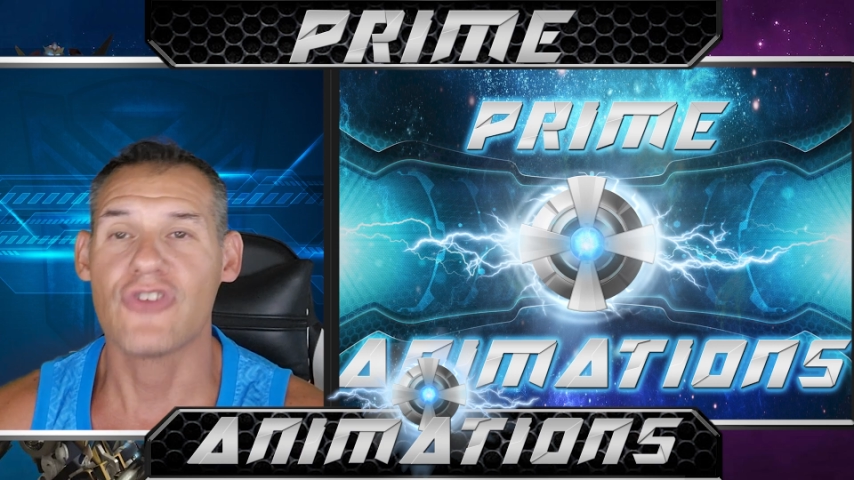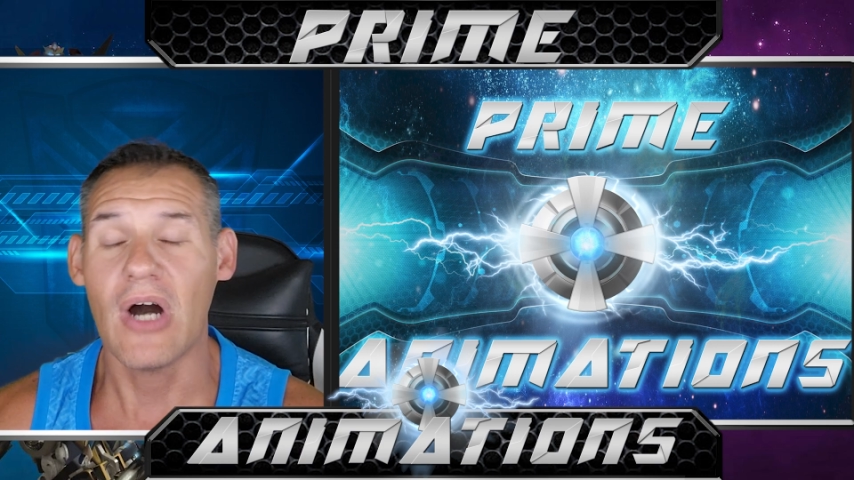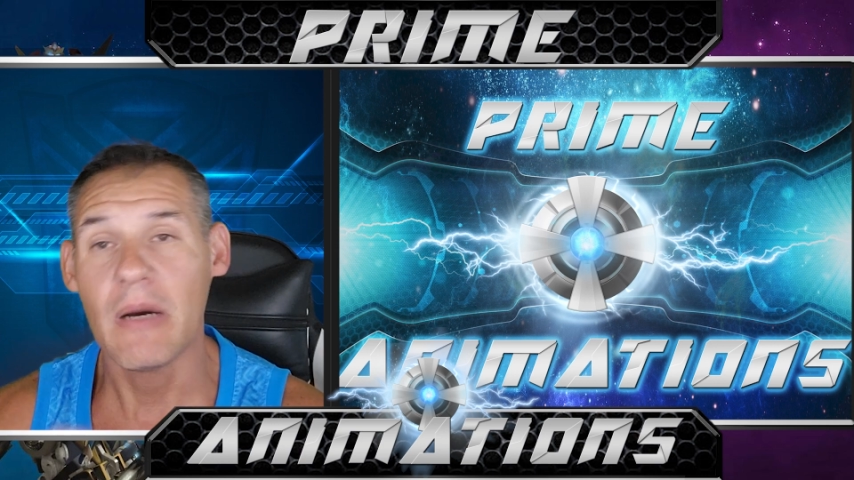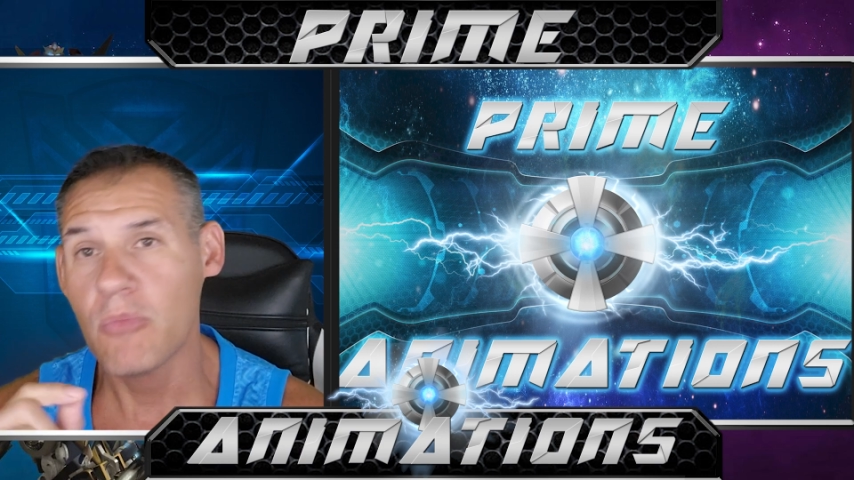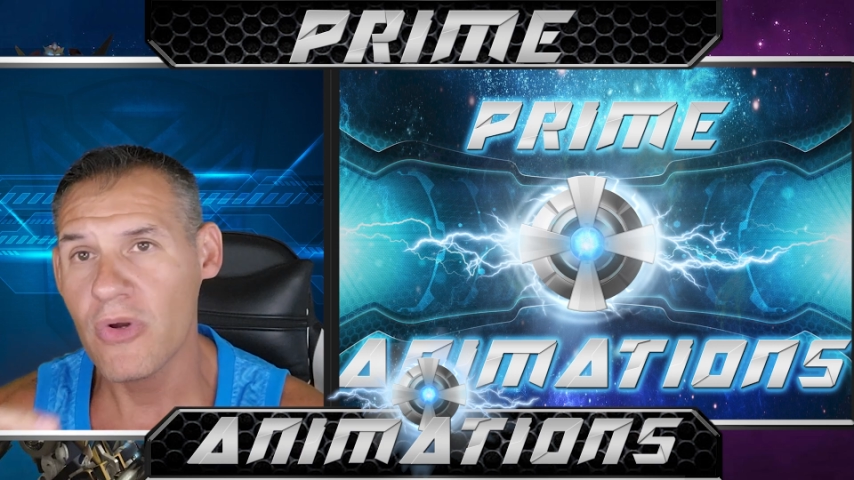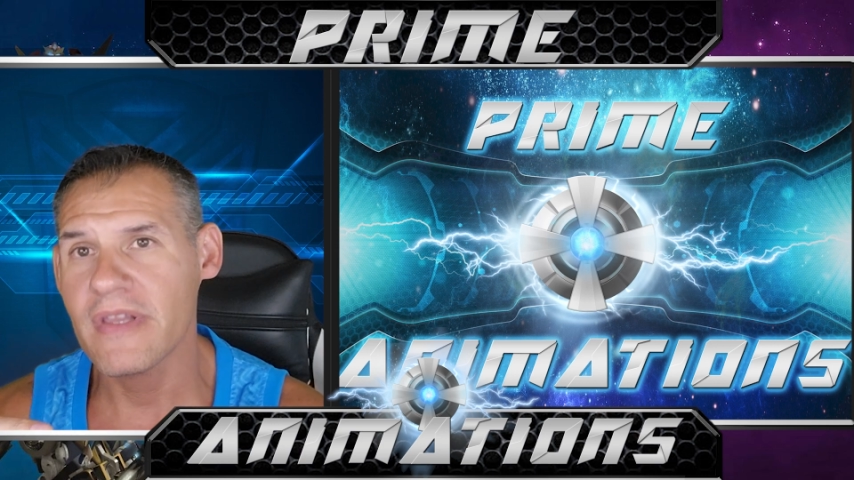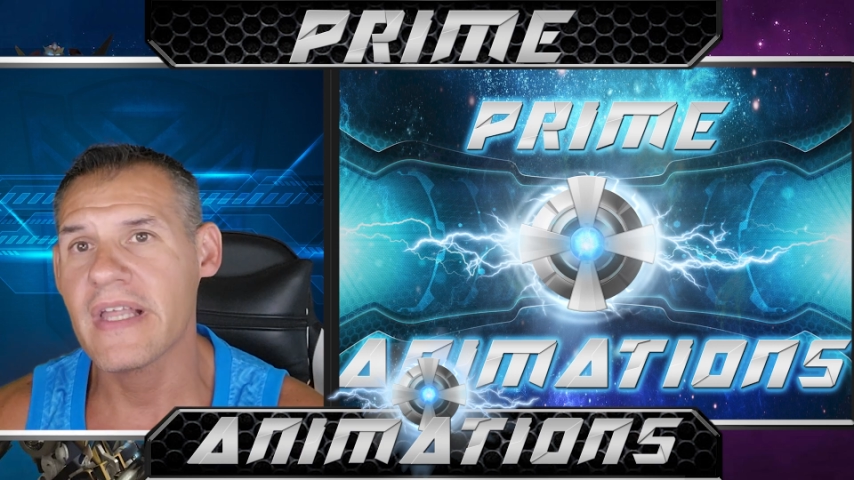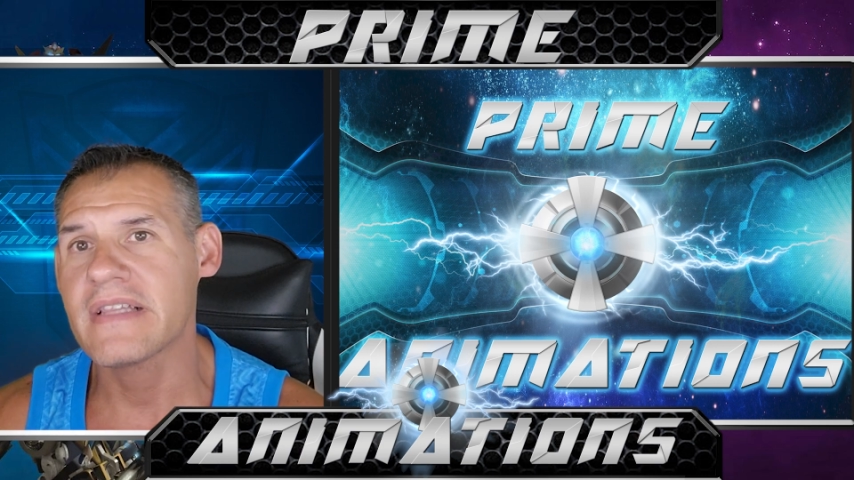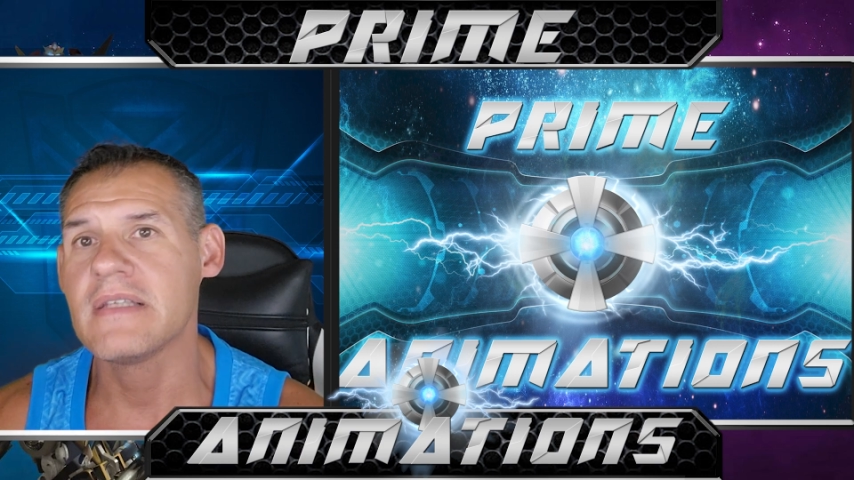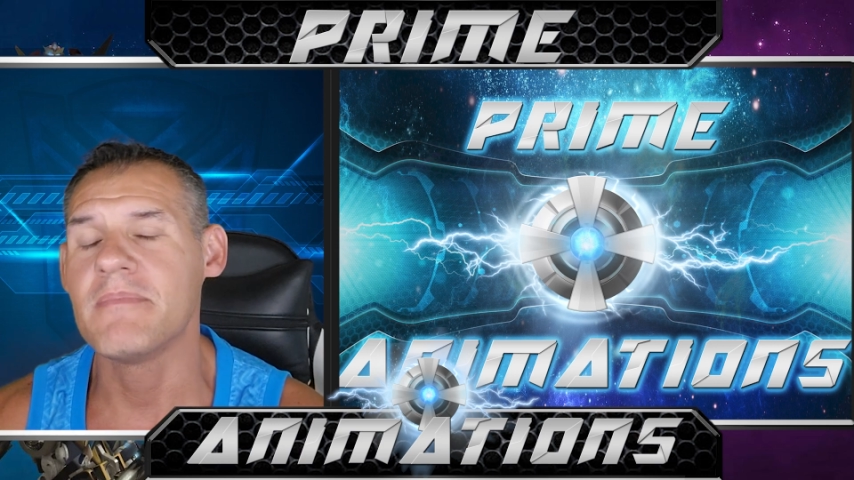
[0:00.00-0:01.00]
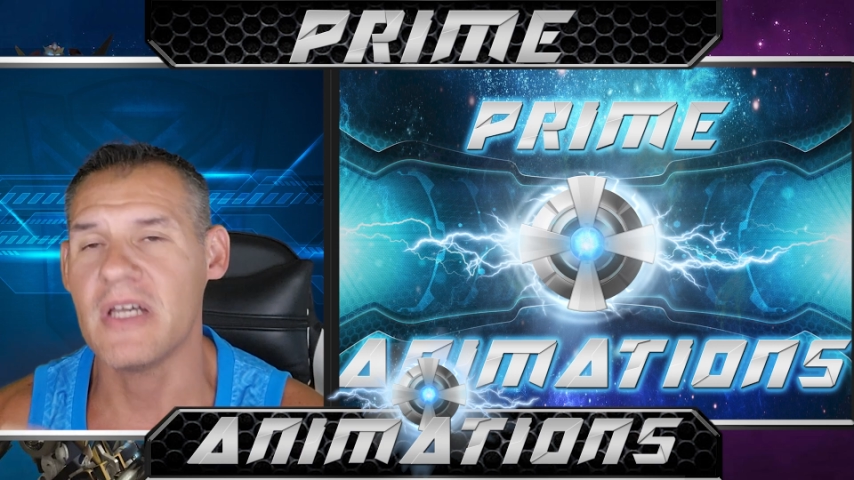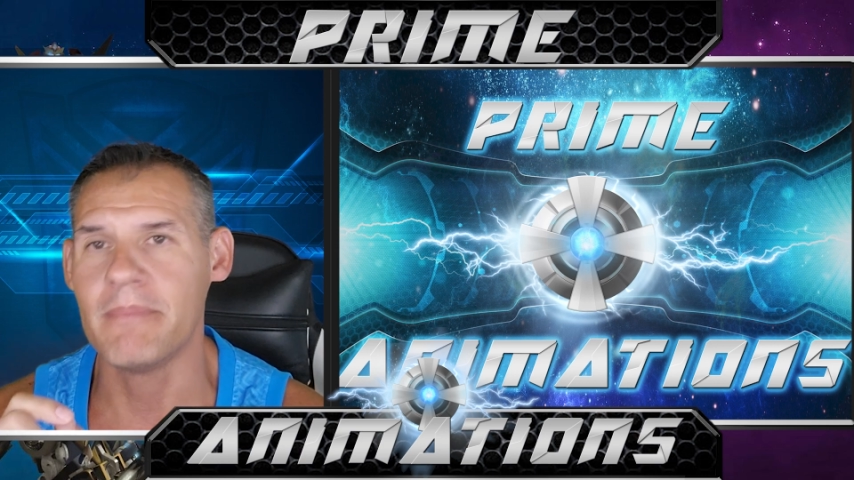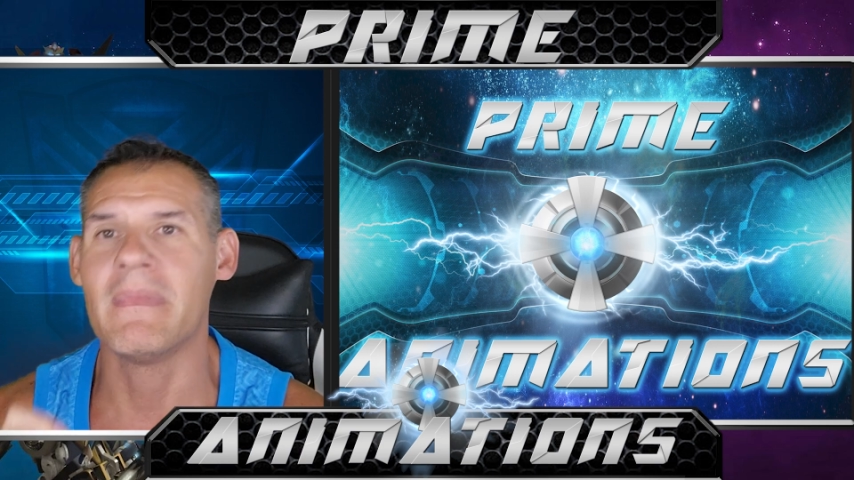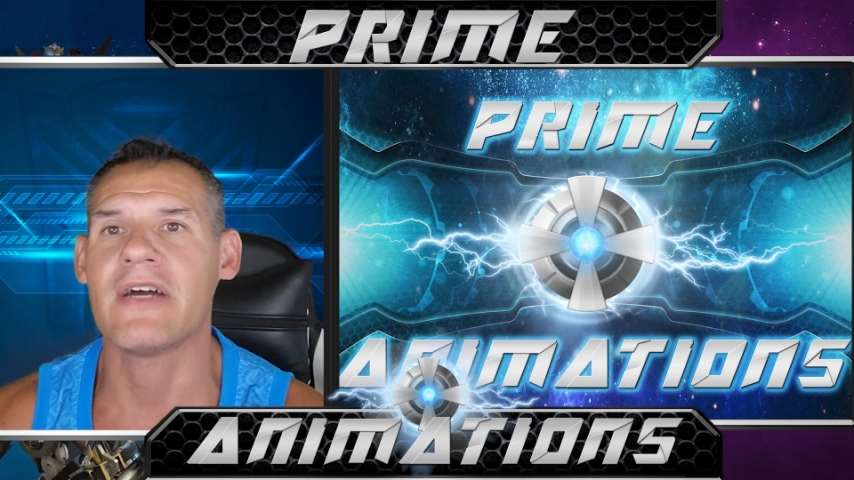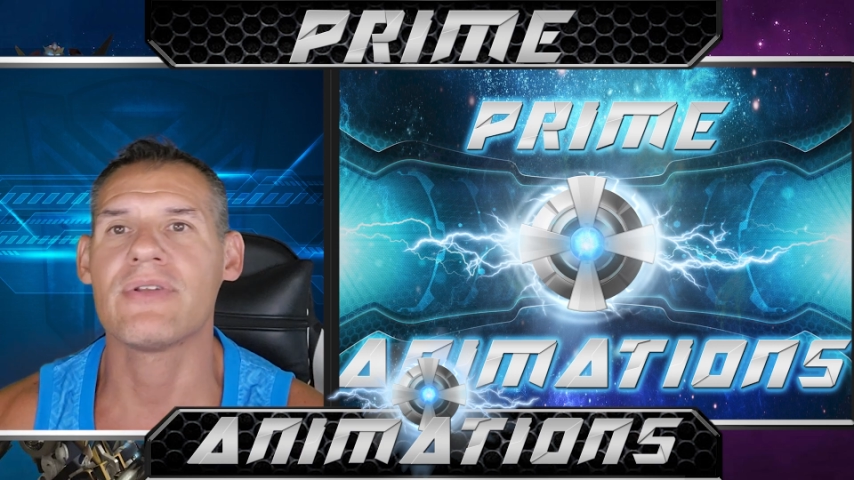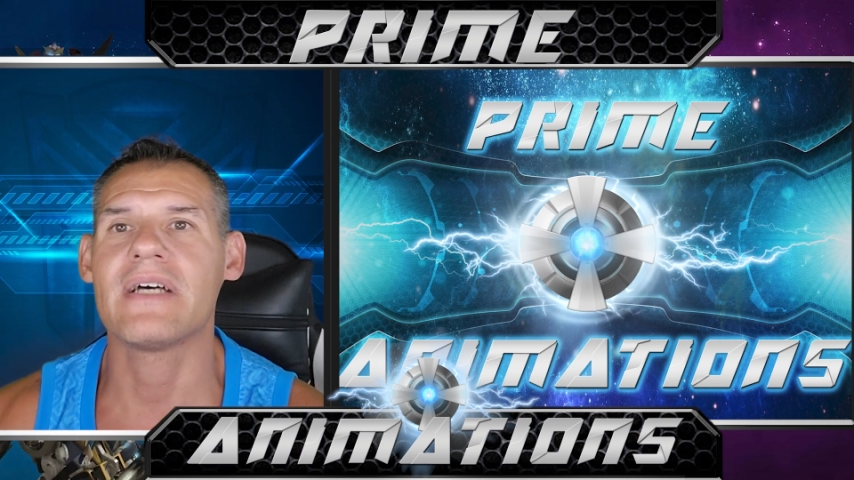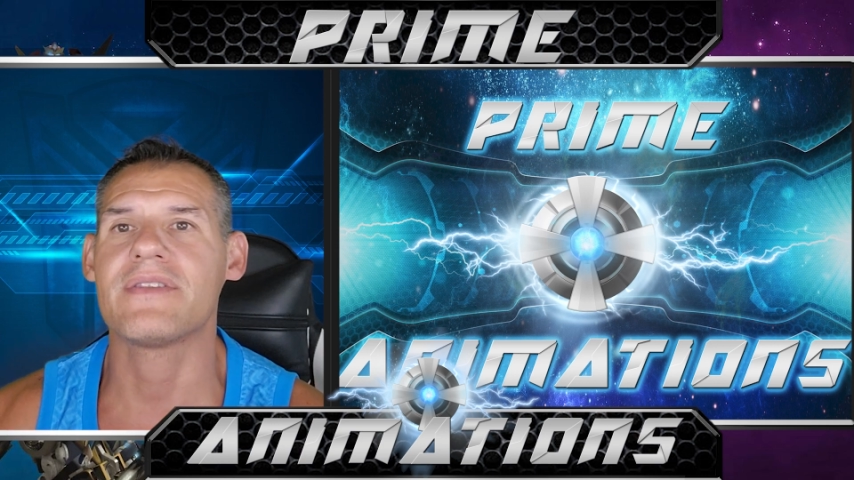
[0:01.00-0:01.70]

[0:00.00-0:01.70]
So I'll more than likely model